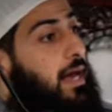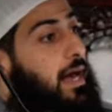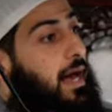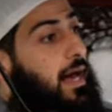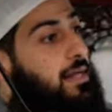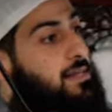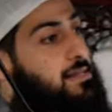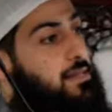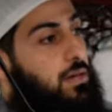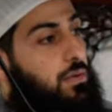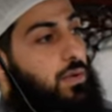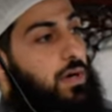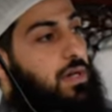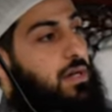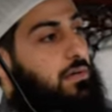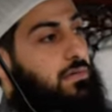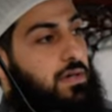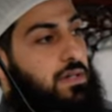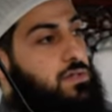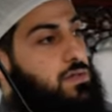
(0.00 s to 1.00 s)
as the one
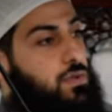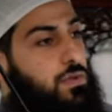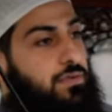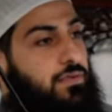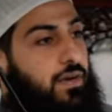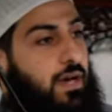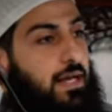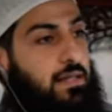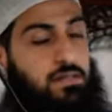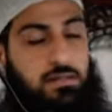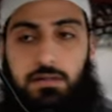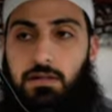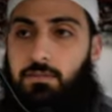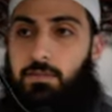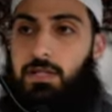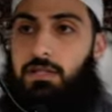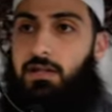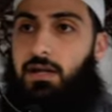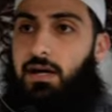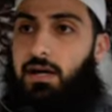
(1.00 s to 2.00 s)
of us who fasts
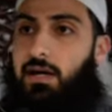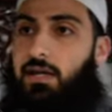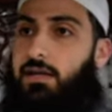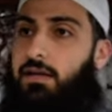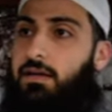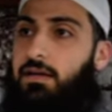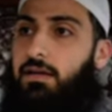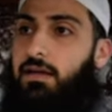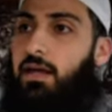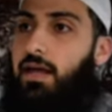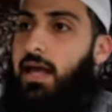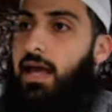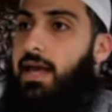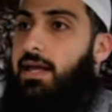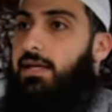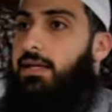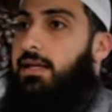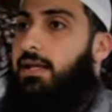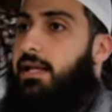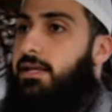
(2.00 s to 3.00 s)
Ramadan
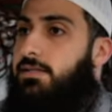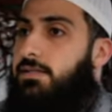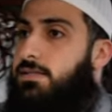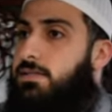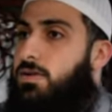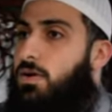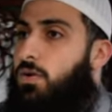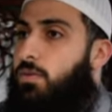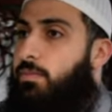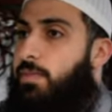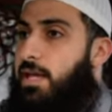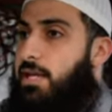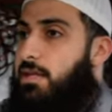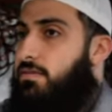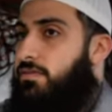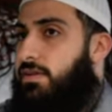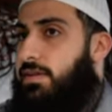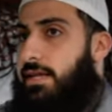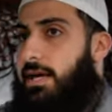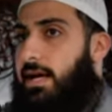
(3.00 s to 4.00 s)
and gets no
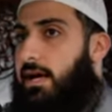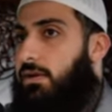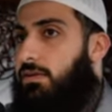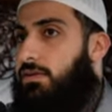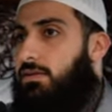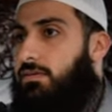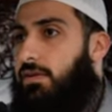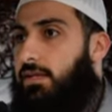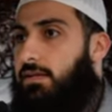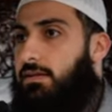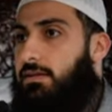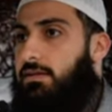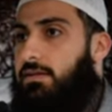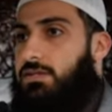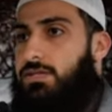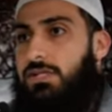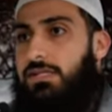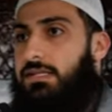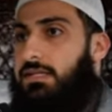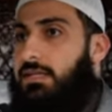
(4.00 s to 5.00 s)
benefit out of it,
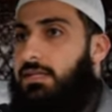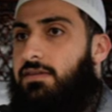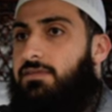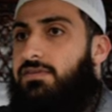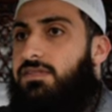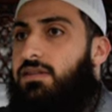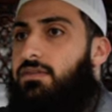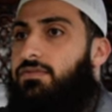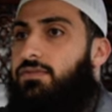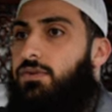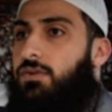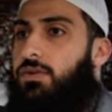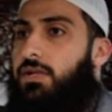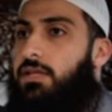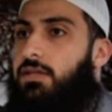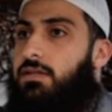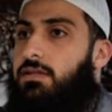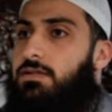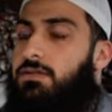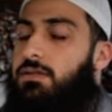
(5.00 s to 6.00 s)
just leaves the food
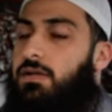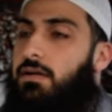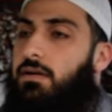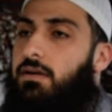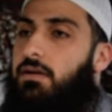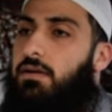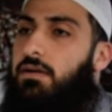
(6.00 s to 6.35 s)
and the drink.